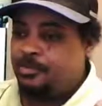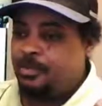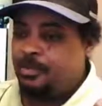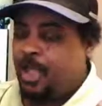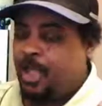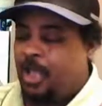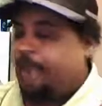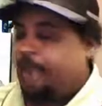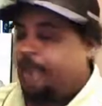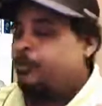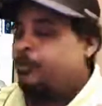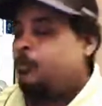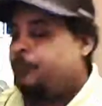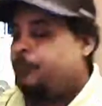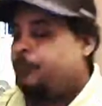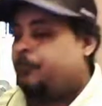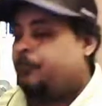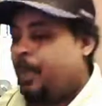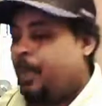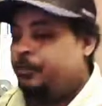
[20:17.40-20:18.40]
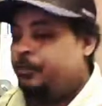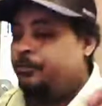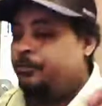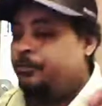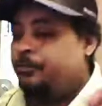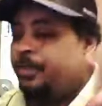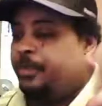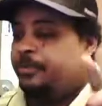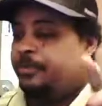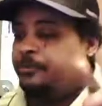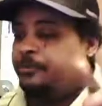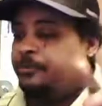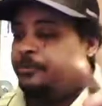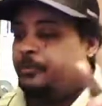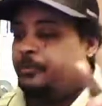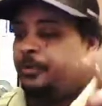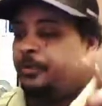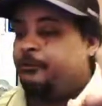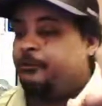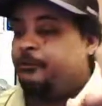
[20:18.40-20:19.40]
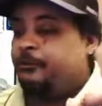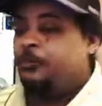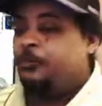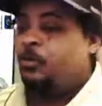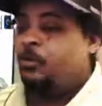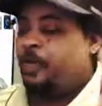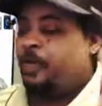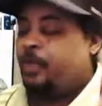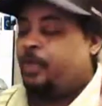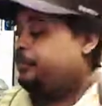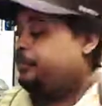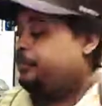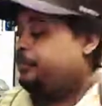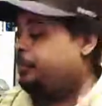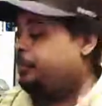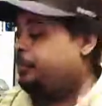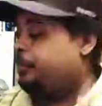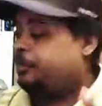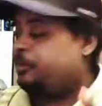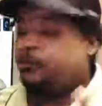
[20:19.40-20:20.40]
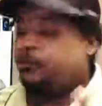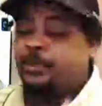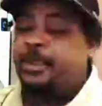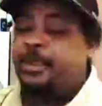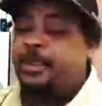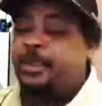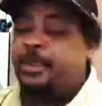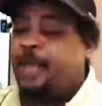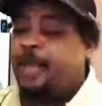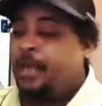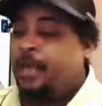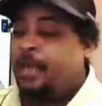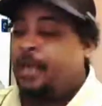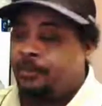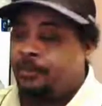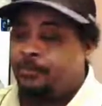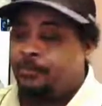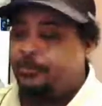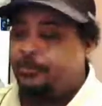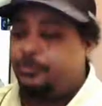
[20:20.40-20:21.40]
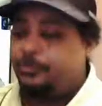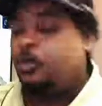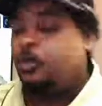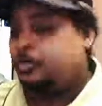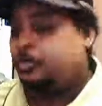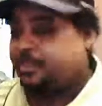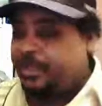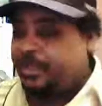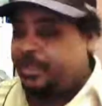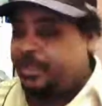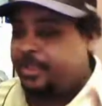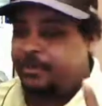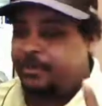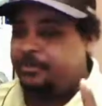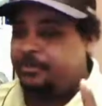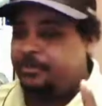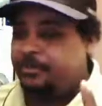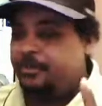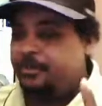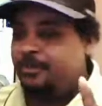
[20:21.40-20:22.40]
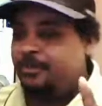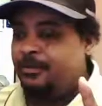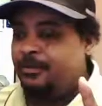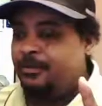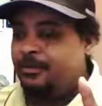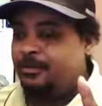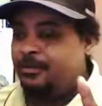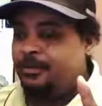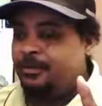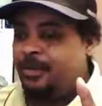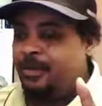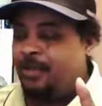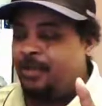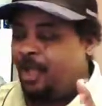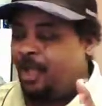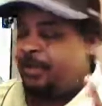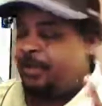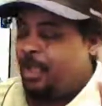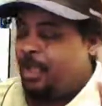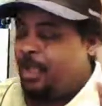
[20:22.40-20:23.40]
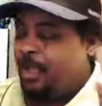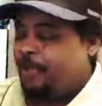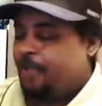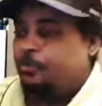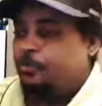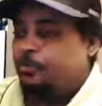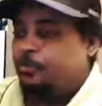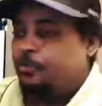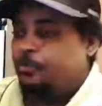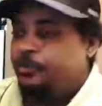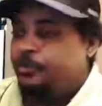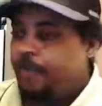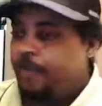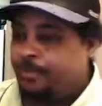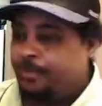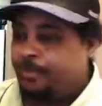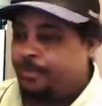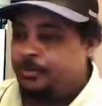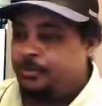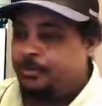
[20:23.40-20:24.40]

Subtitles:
How you gonna follow the minister if you don't have the book to read out of? You know what I'm saying? How you gonna do that?